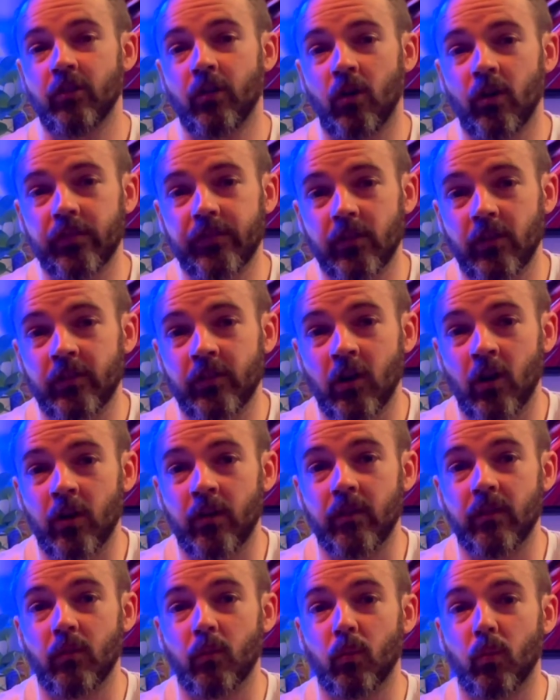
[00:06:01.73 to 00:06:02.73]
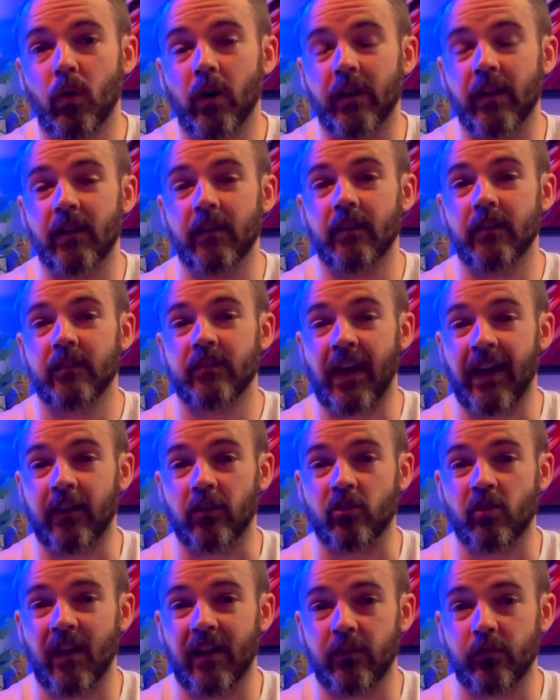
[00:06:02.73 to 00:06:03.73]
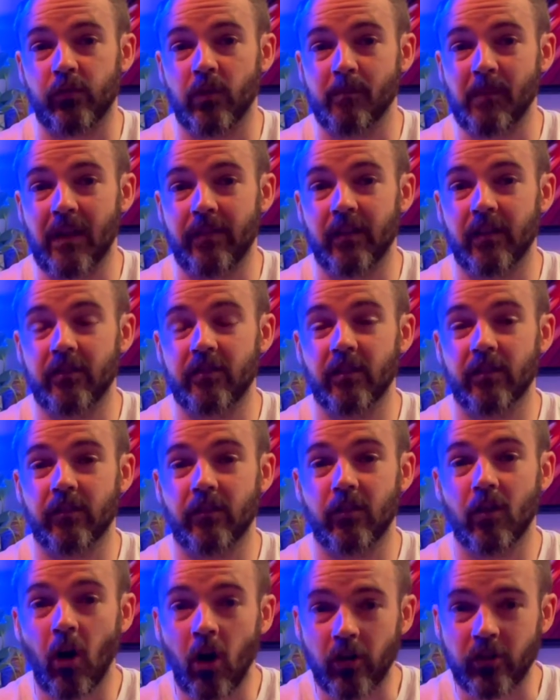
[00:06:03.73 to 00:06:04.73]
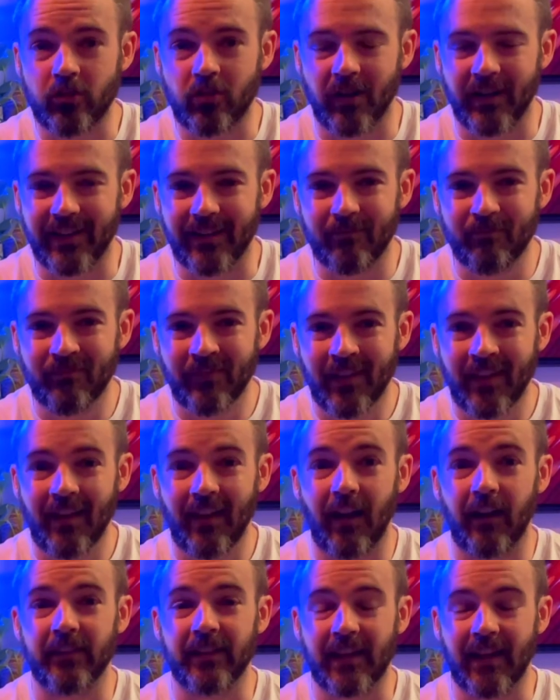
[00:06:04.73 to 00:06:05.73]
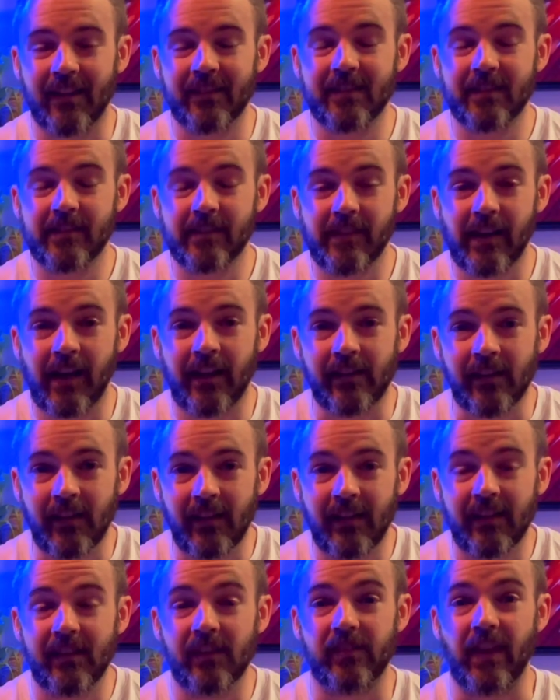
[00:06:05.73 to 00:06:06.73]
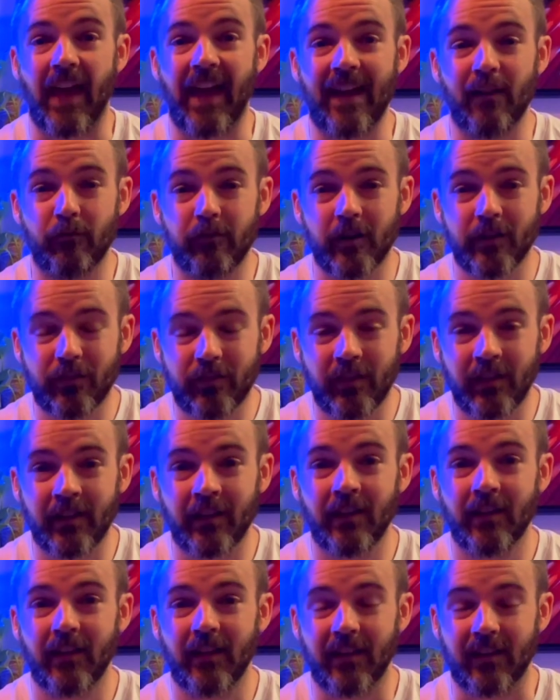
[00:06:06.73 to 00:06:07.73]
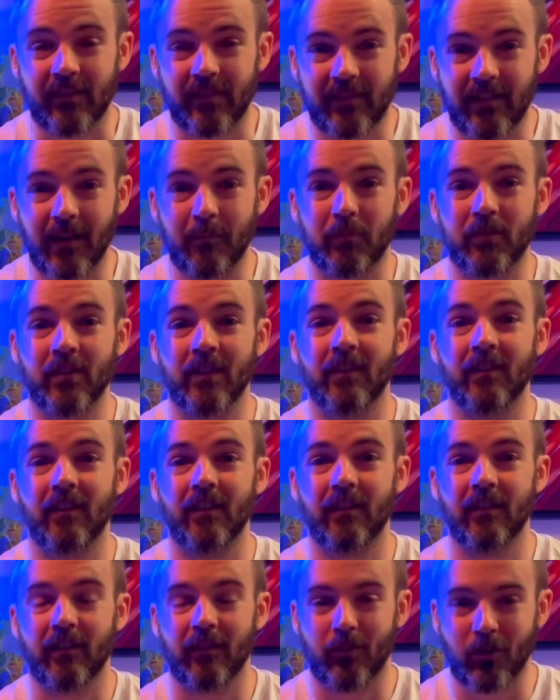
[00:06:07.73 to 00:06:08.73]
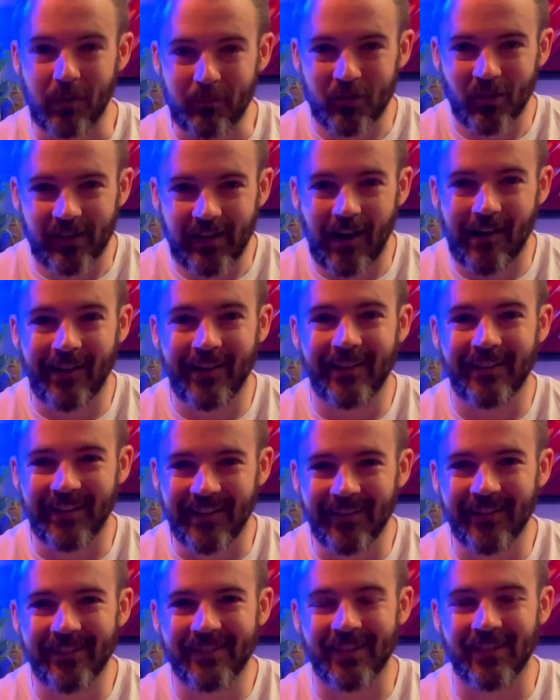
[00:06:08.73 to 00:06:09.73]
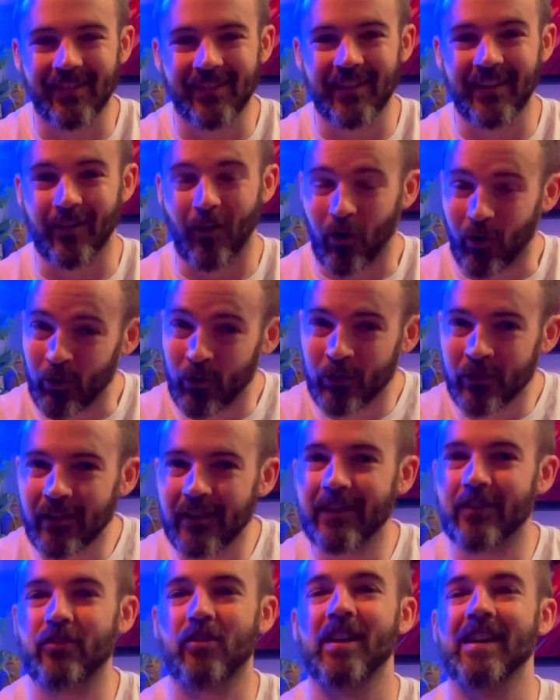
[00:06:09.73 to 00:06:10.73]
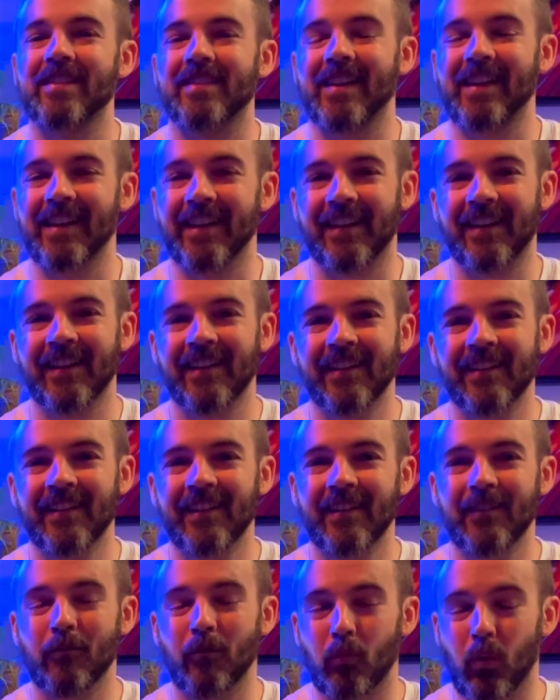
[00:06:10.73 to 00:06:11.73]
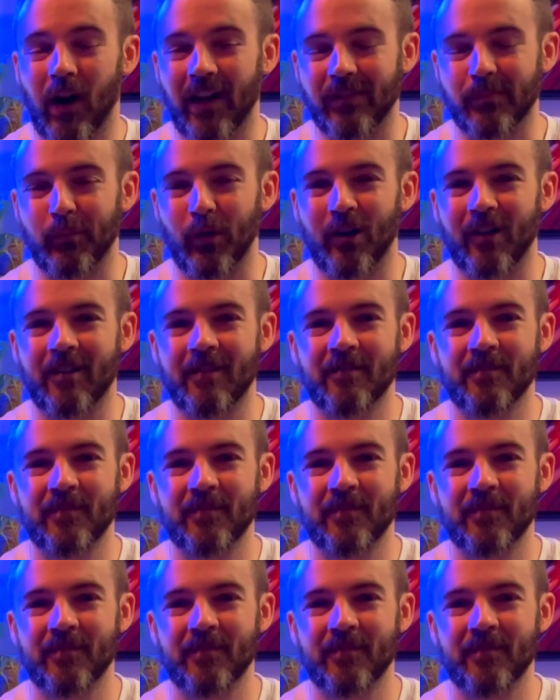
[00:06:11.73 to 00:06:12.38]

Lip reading: also note what tank transfer method does not treat. And the answer to that is everything except Cryptocaryon irritans. It only treats ick, white spot.